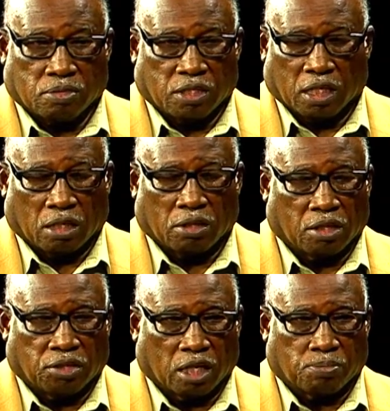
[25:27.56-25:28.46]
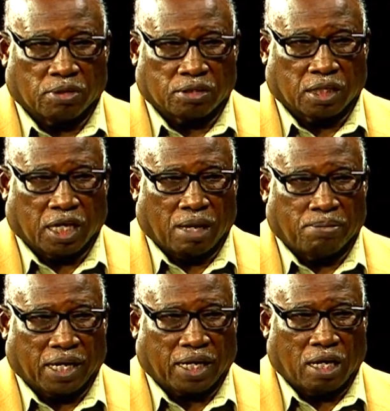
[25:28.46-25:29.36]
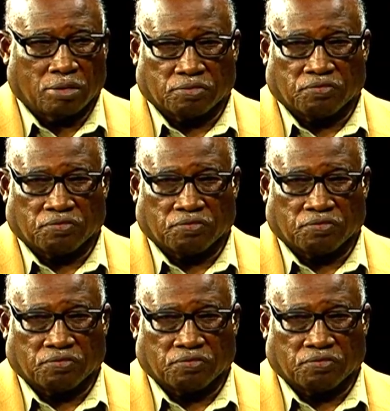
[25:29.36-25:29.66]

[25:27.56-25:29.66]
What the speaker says: Didn't learn anything in prison. They got back out,